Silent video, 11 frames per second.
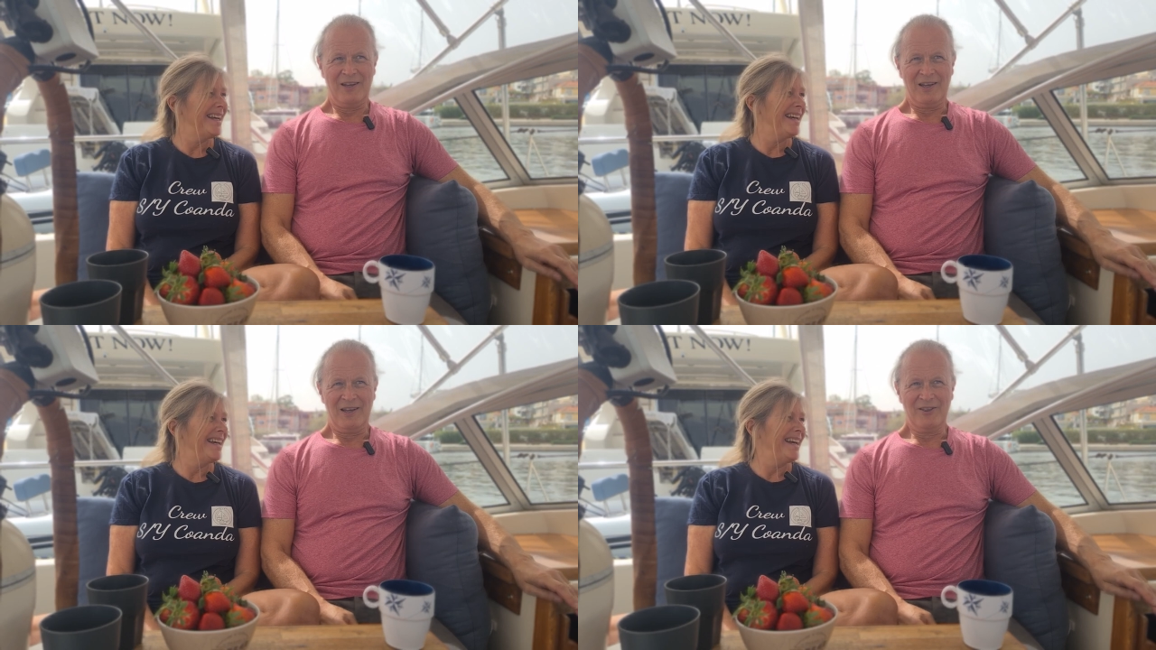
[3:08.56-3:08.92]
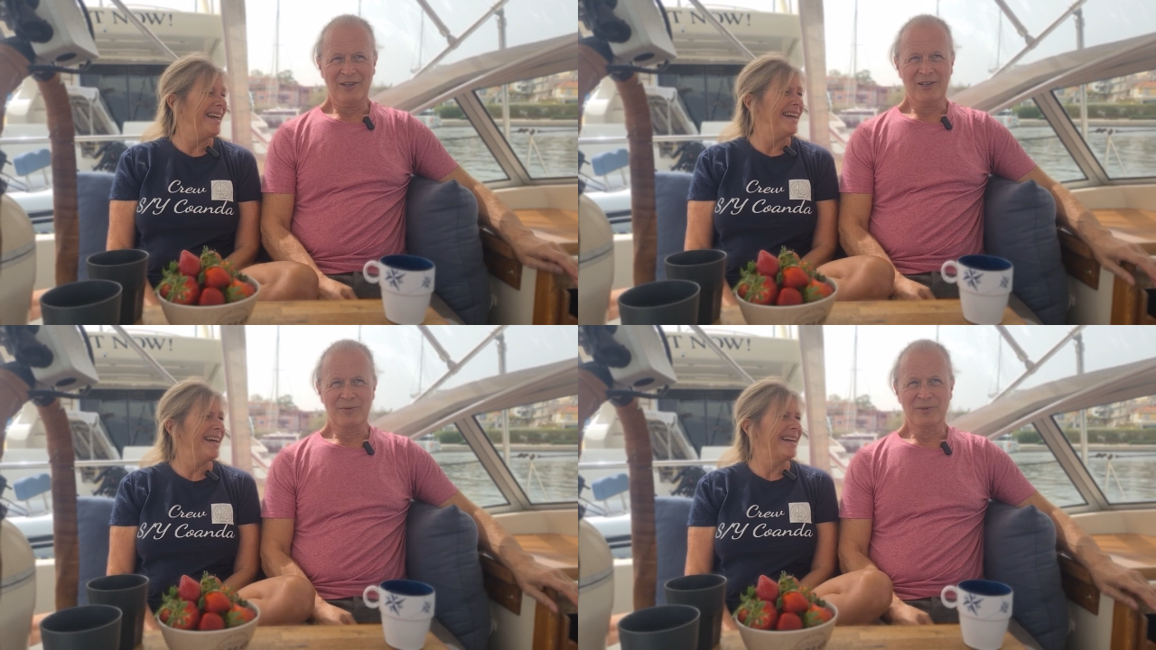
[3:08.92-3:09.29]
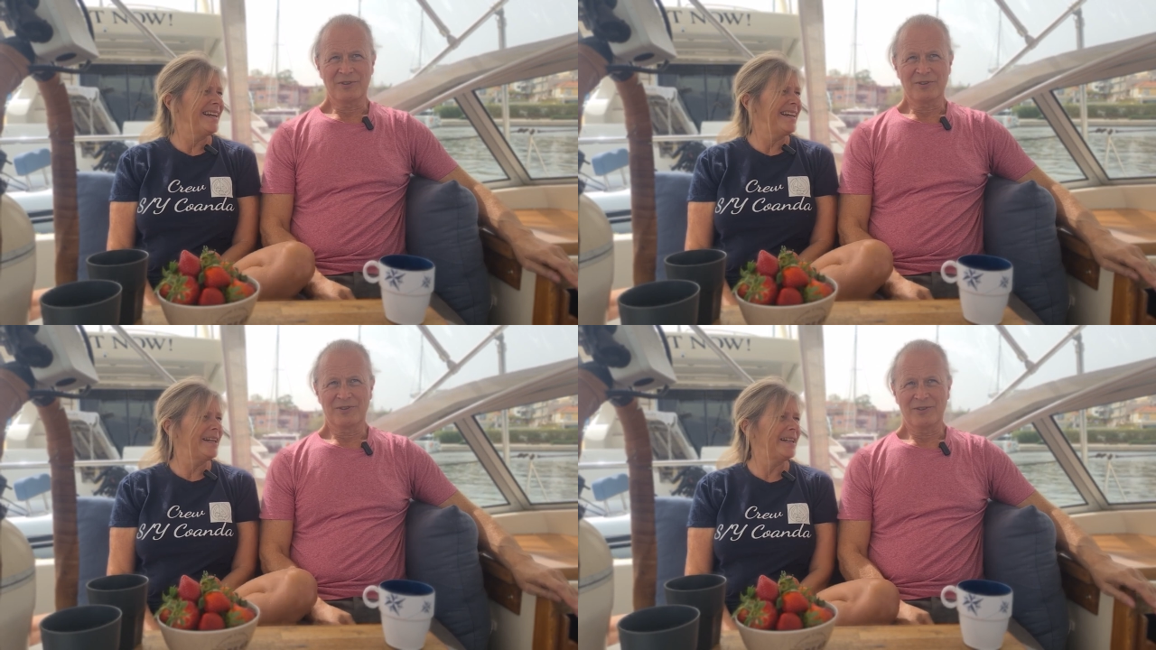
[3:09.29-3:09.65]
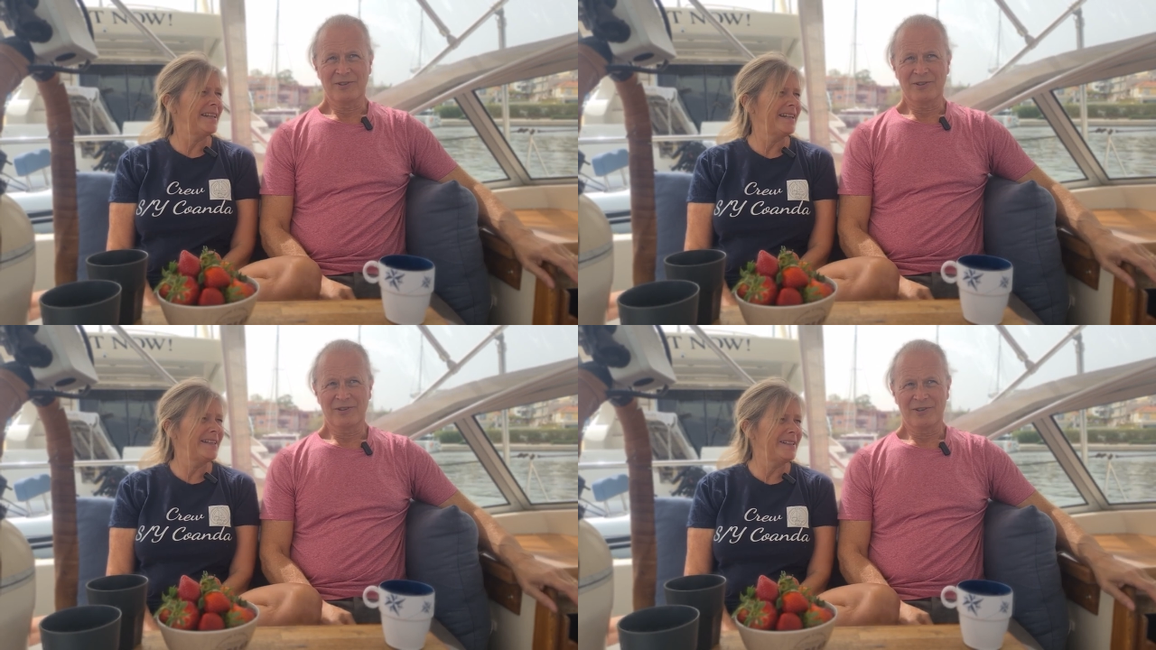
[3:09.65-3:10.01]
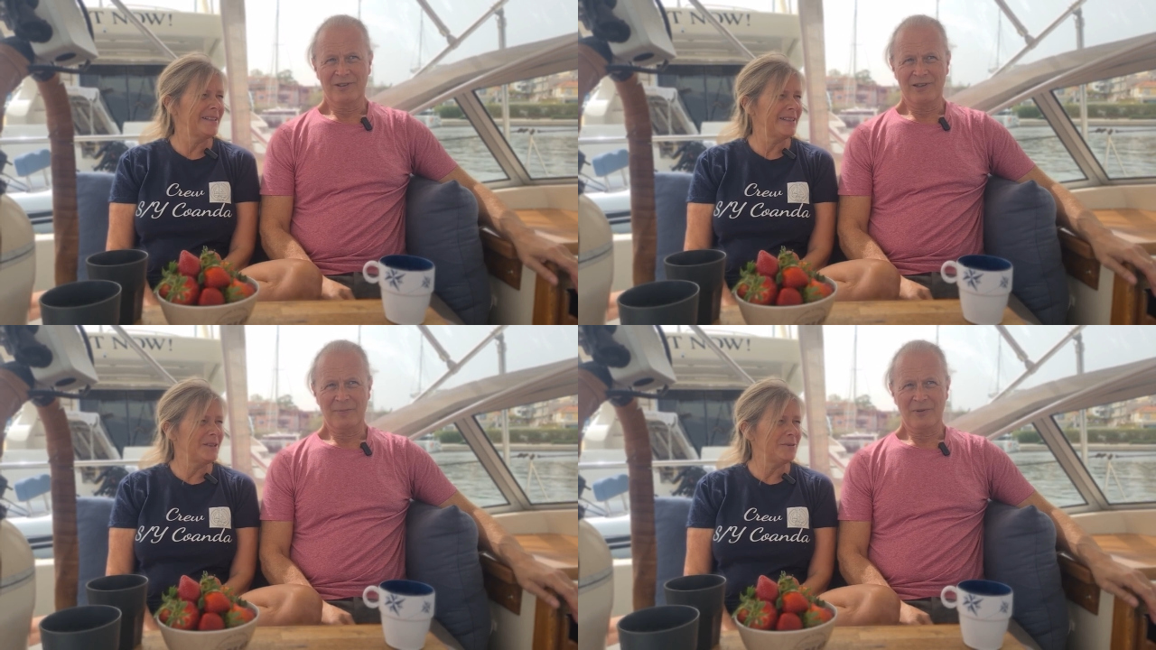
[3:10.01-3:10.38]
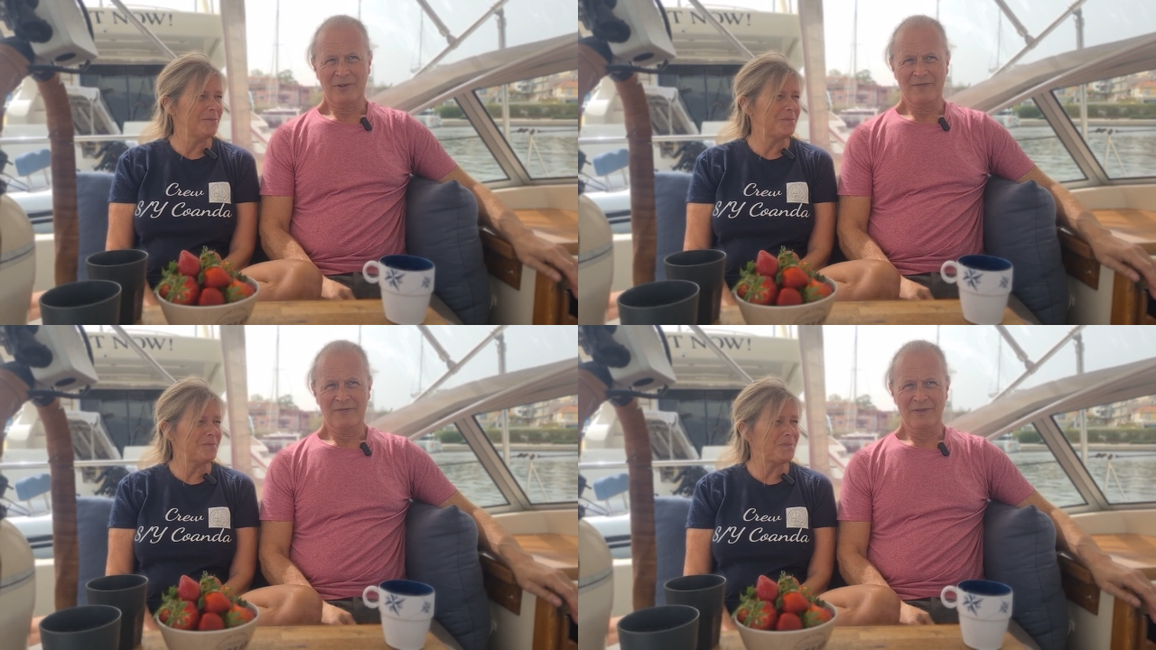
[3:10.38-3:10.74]
Speaker 1: I think it was a couple
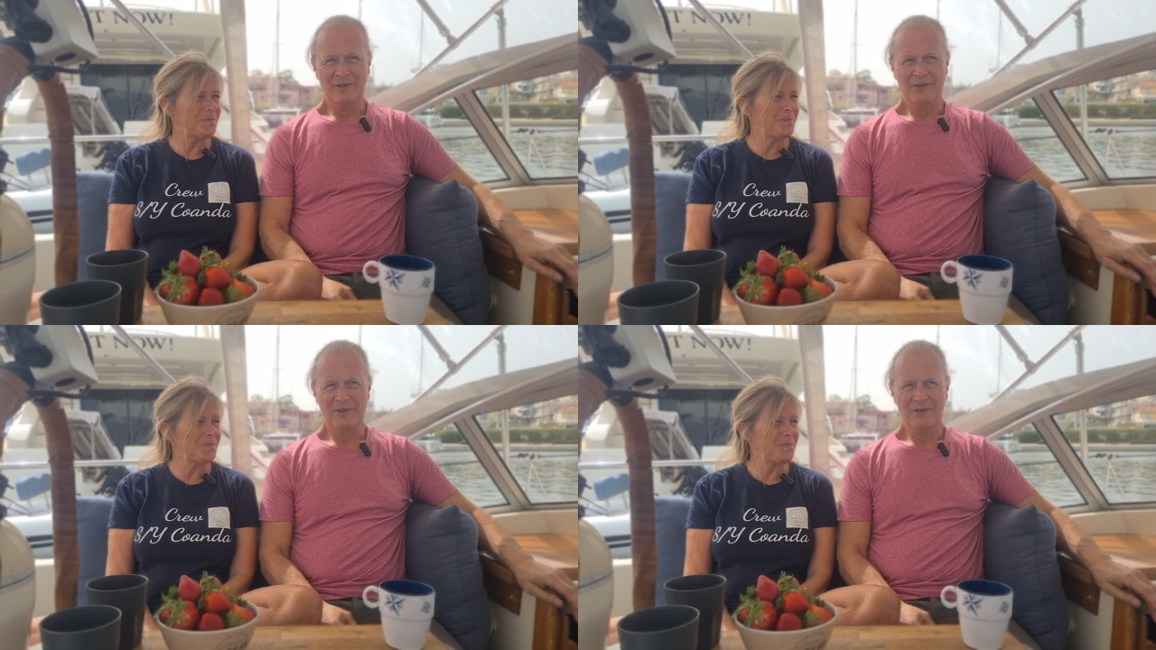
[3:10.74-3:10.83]
of